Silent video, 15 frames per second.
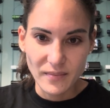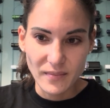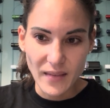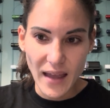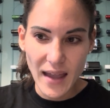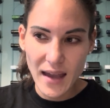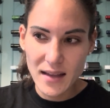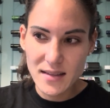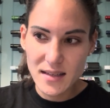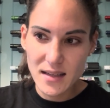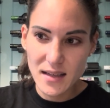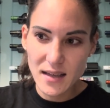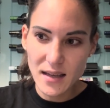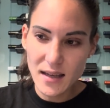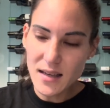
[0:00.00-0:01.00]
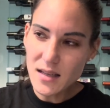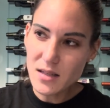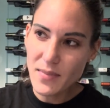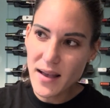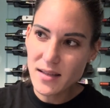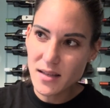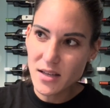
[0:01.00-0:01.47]
And his
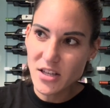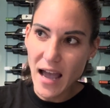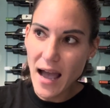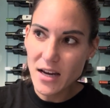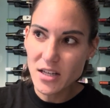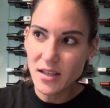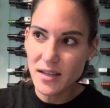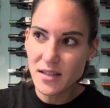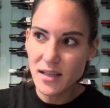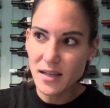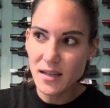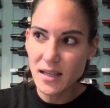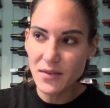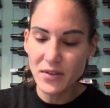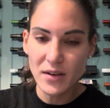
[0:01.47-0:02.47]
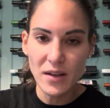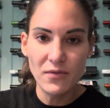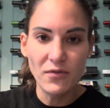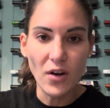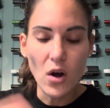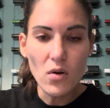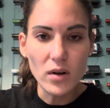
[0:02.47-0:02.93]
message actually didn't even
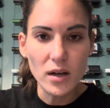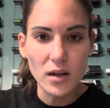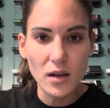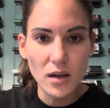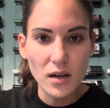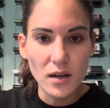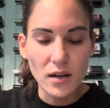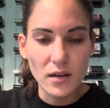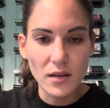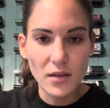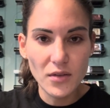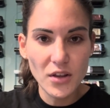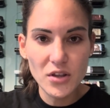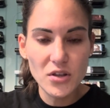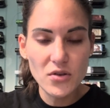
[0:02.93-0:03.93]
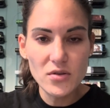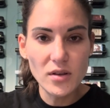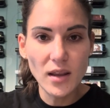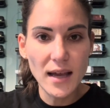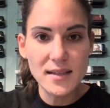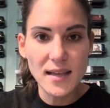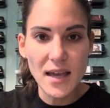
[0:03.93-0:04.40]
invoke the
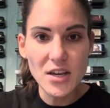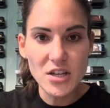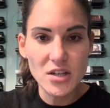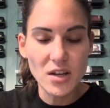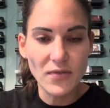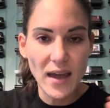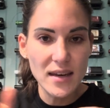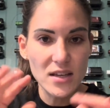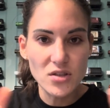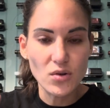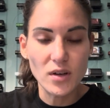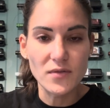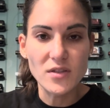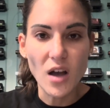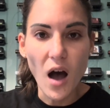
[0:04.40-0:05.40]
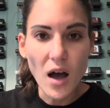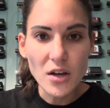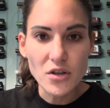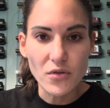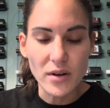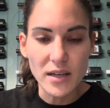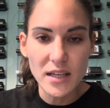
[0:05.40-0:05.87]
utilization of any sort of
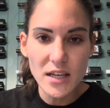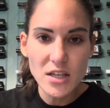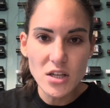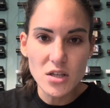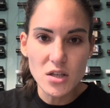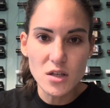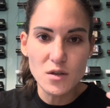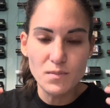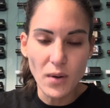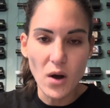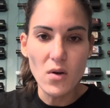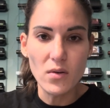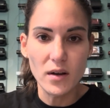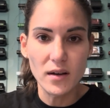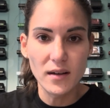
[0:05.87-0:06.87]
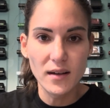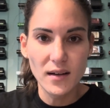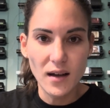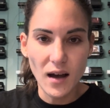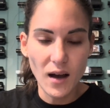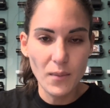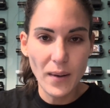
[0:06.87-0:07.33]
doctrine. He just spoke
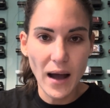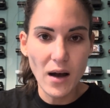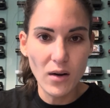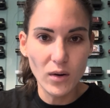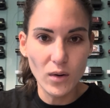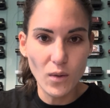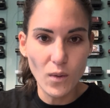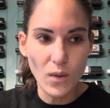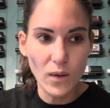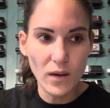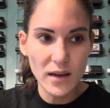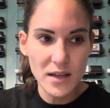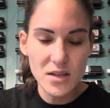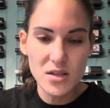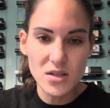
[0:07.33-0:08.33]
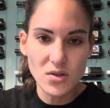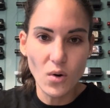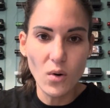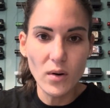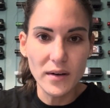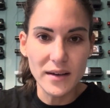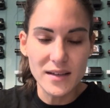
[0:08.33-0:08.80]
about his
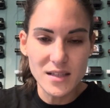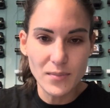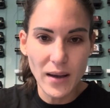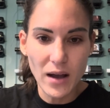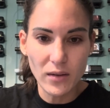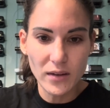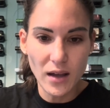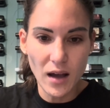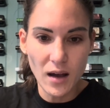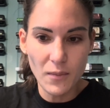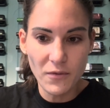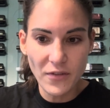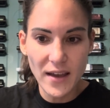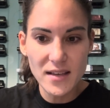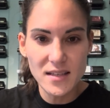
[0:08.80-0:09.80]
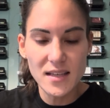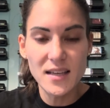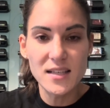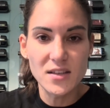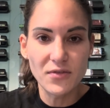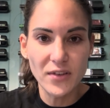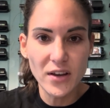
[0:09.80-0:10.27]
stories, about facing
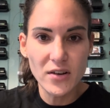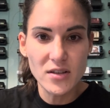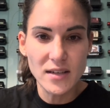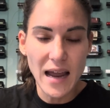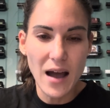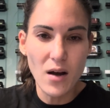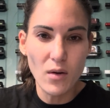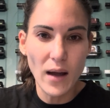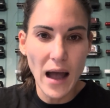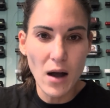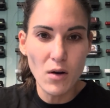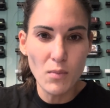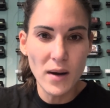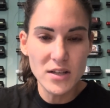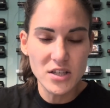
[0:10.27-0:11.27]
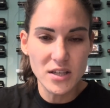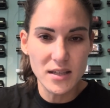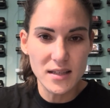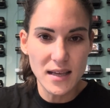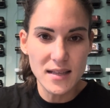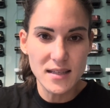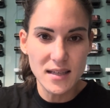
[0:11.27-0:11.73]
his fears, and how much
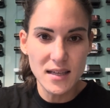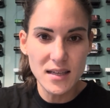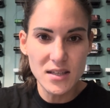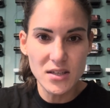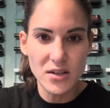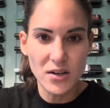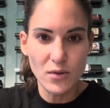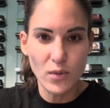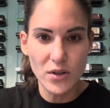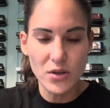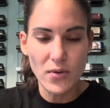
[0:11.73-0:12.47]
it's easier when you